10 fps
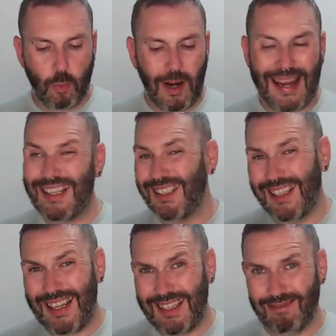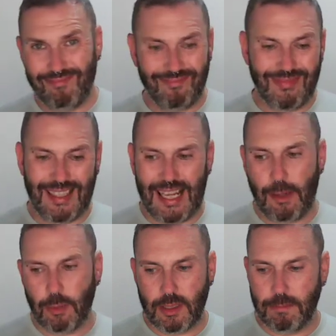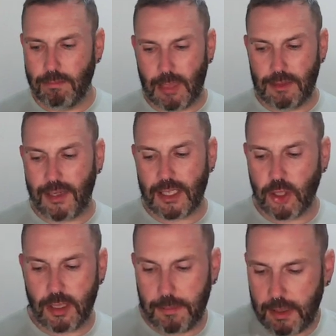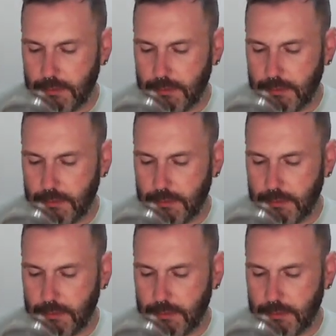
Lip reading: when it was manufactured,